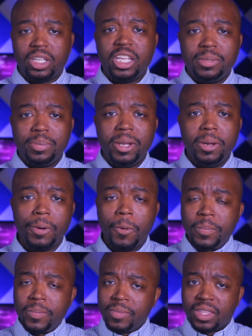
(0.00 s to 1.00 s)
these
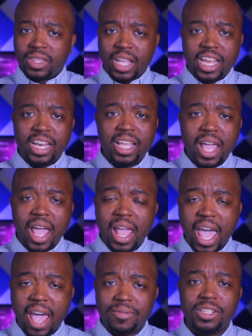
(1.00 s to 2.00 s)
people, they
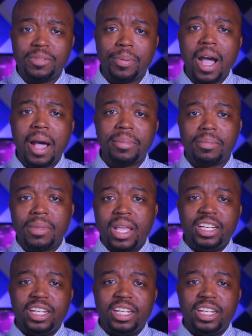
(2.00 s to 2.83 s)
have this problem.